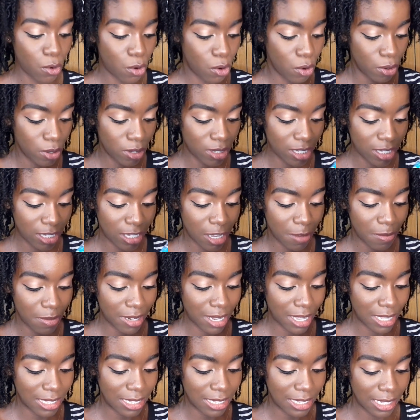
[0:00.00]
because it gave me
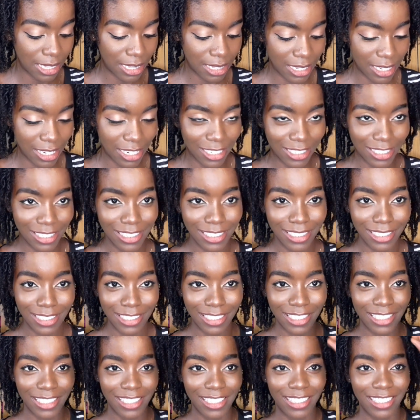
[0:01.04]
that tingling
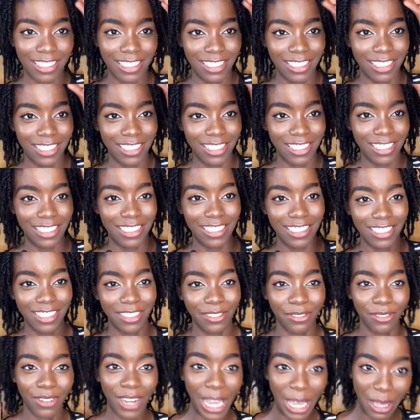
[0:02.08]

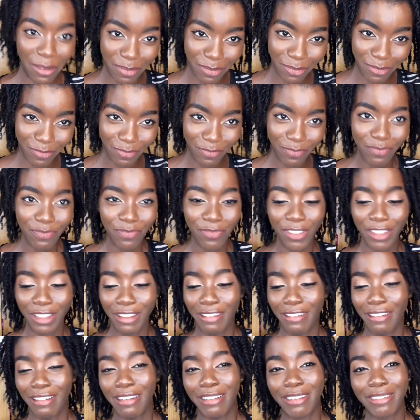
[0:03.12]
vibe.
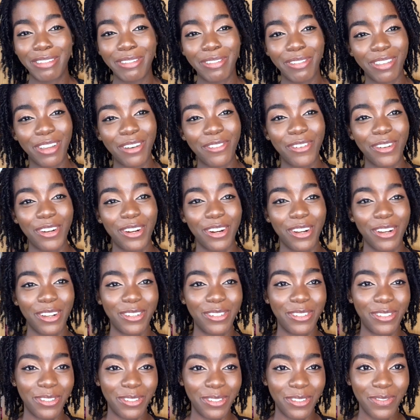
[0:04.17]
So without further
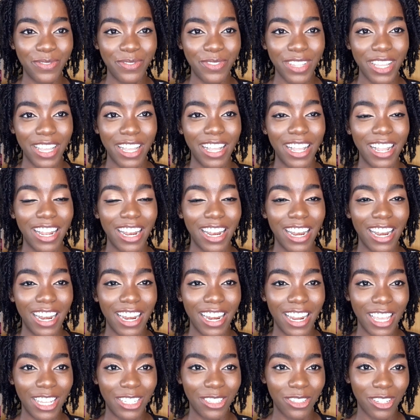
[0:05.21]
ado,
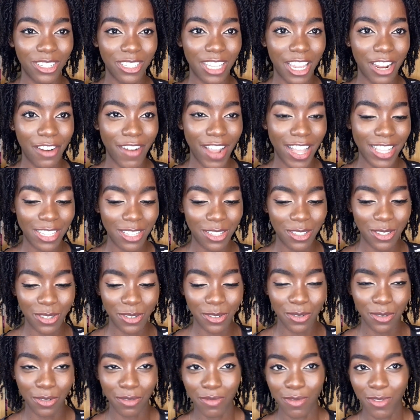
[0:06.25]
let's just get right
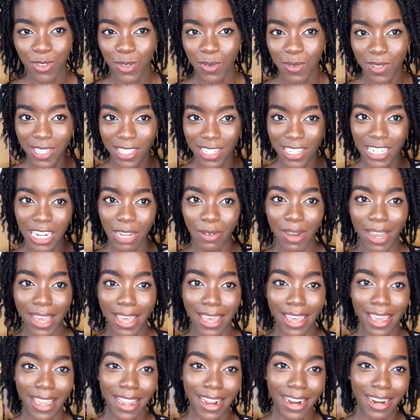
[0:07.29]
into twisting our
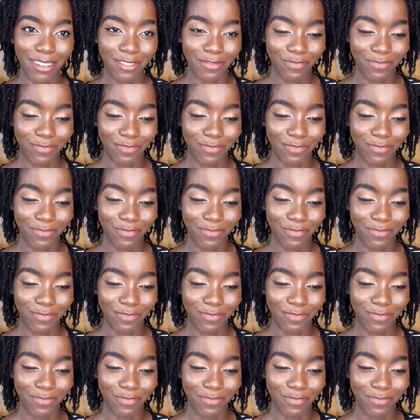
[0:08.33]
hair.